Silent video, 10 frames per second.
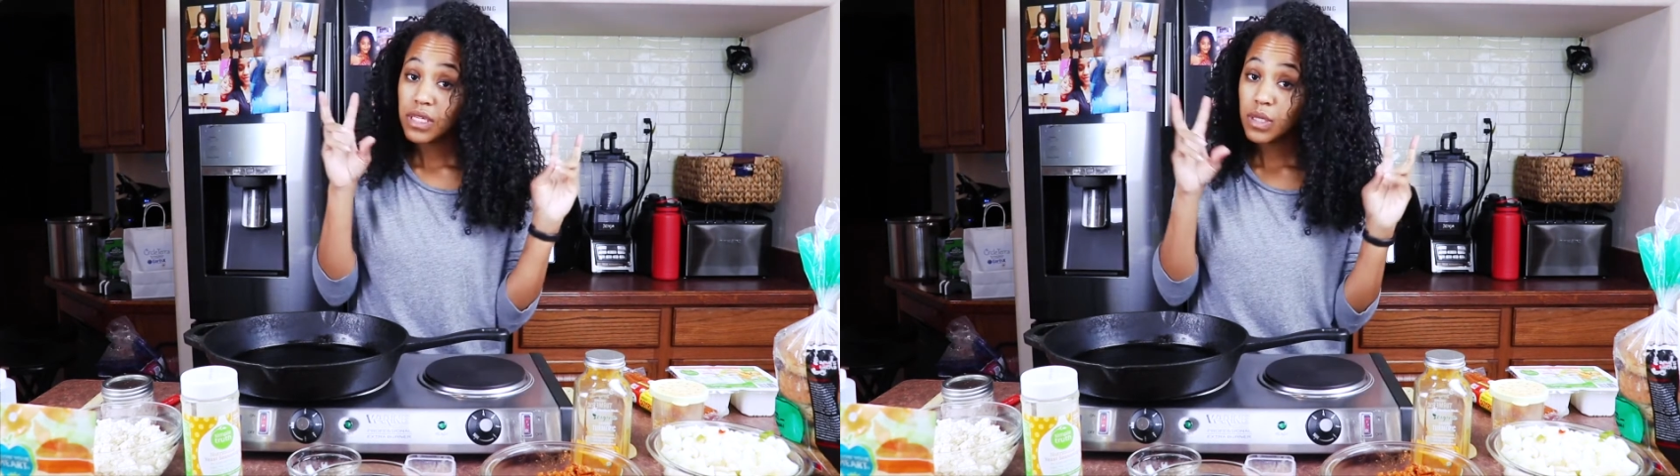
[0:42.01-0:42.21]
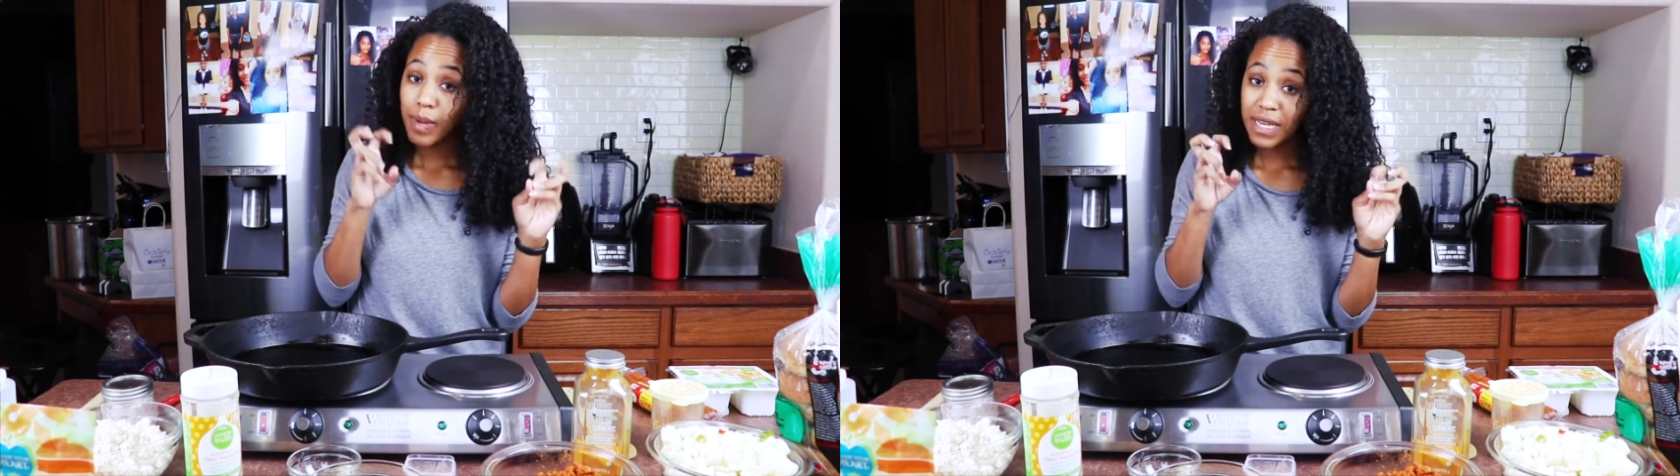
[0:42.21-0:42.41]

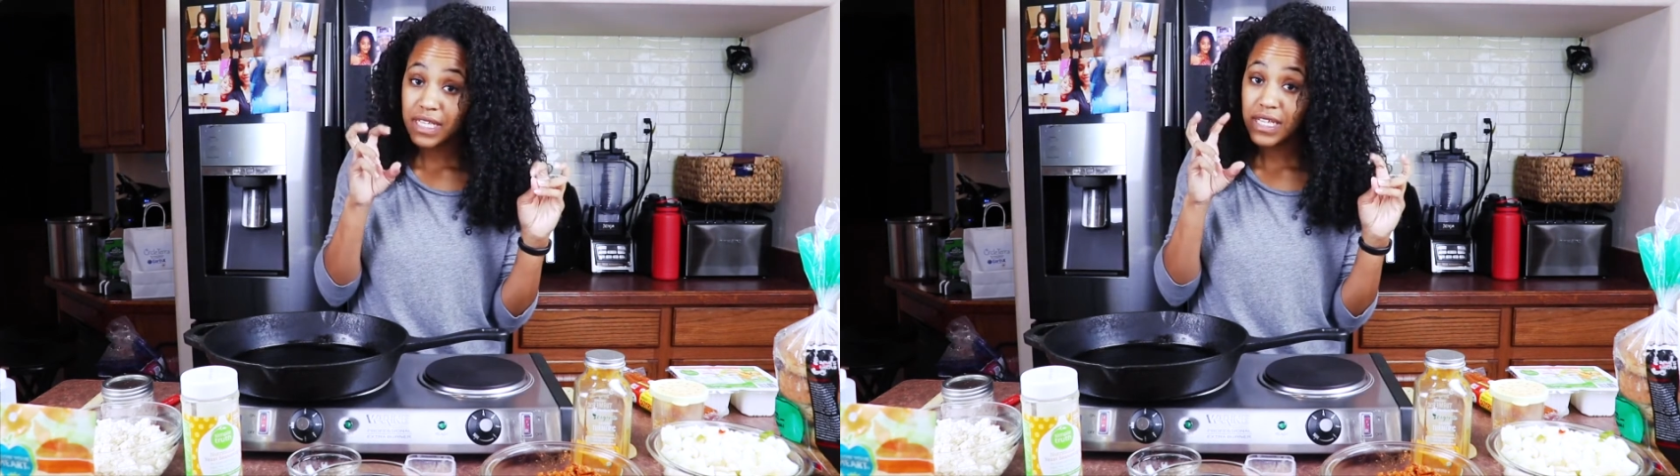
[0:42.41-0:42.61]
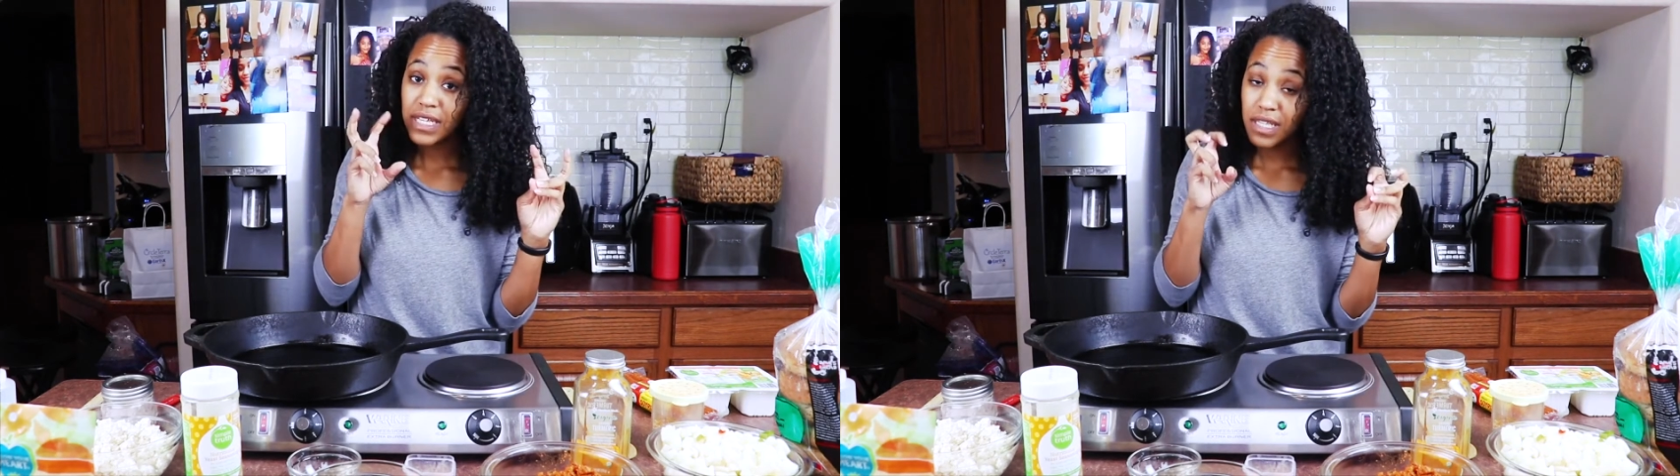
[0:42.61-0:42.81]

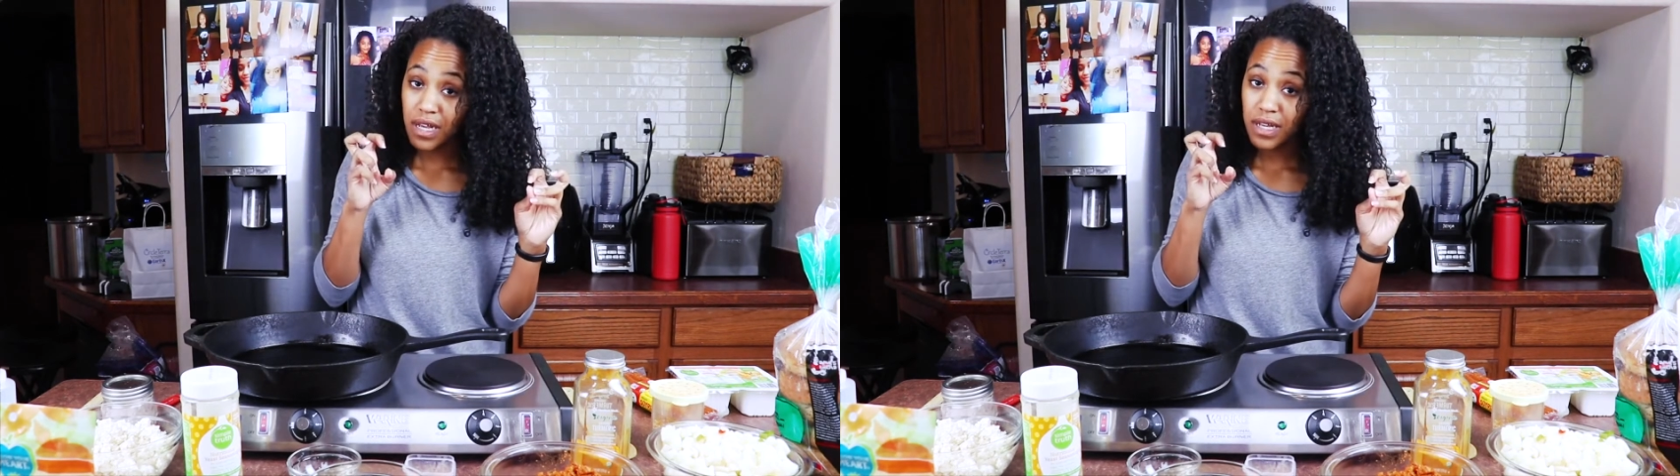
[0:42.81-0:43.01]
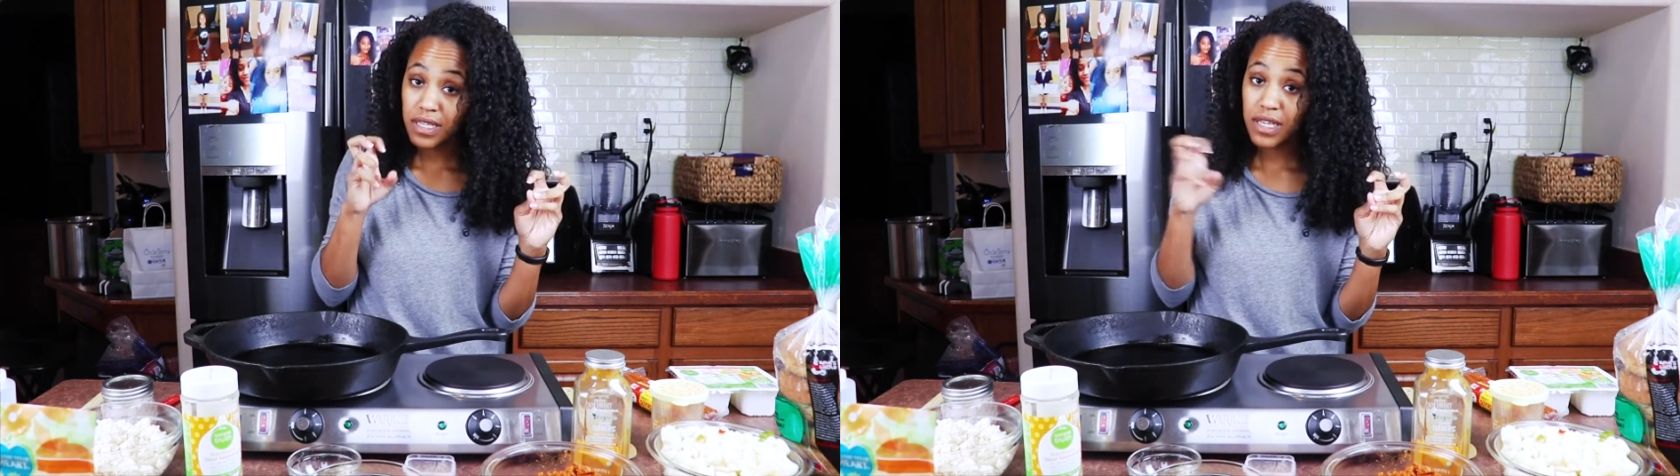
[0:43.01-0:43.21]
spicy
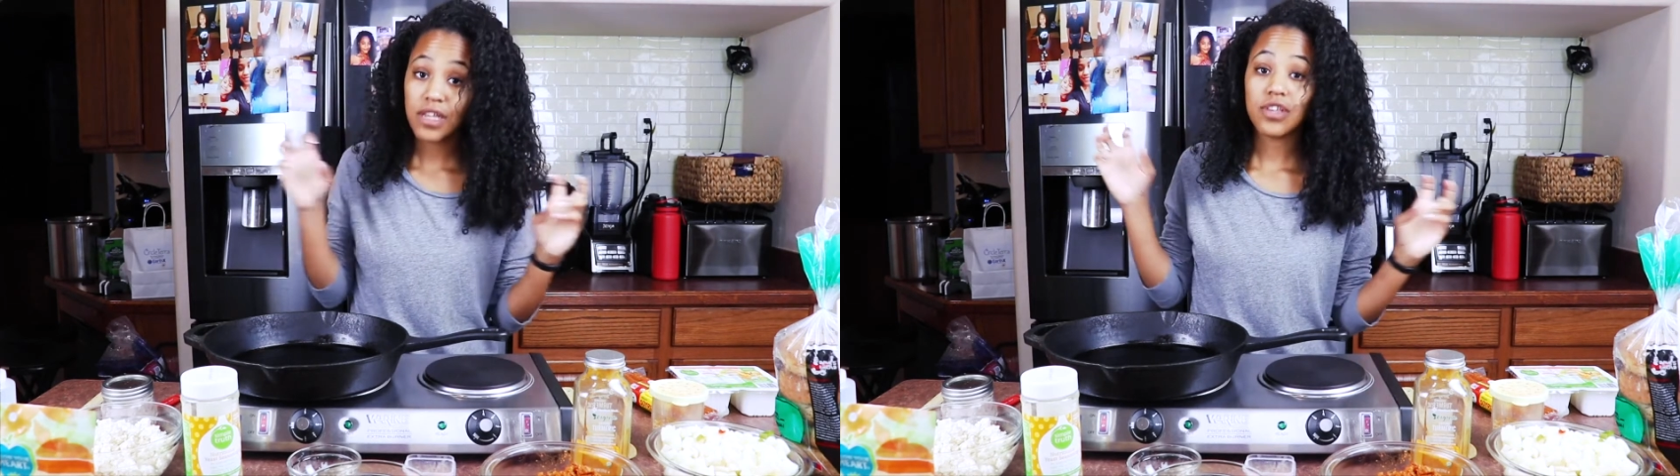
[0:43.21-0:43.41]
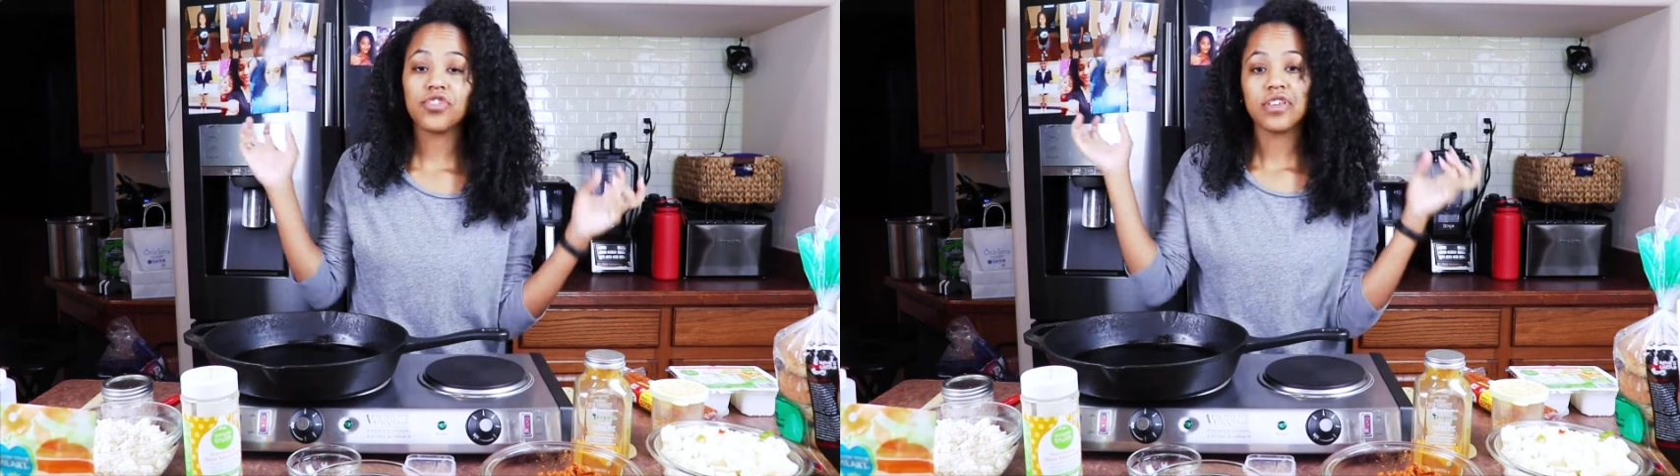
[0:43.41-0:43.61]

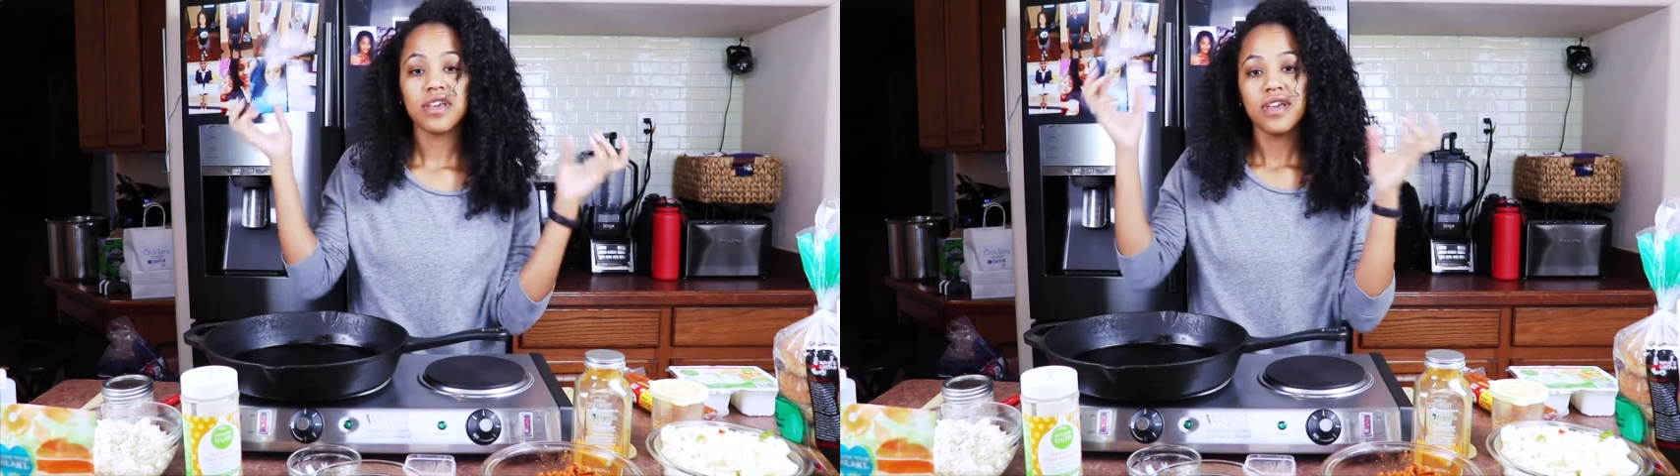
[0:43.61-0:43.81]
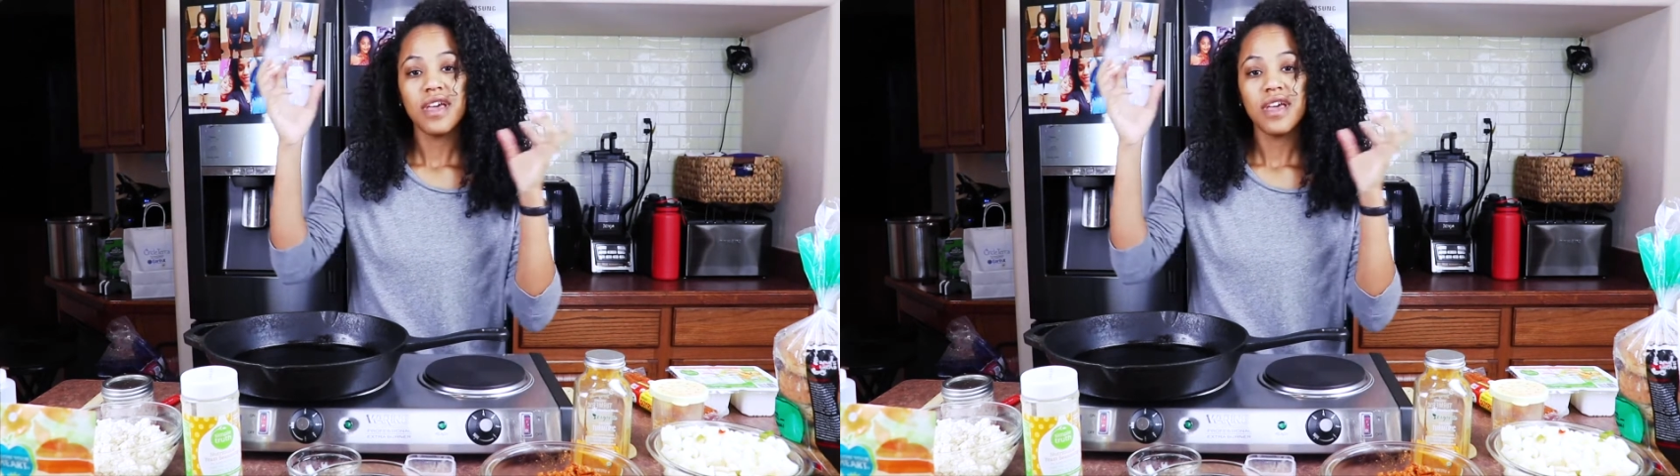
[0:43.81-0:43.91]
sausage,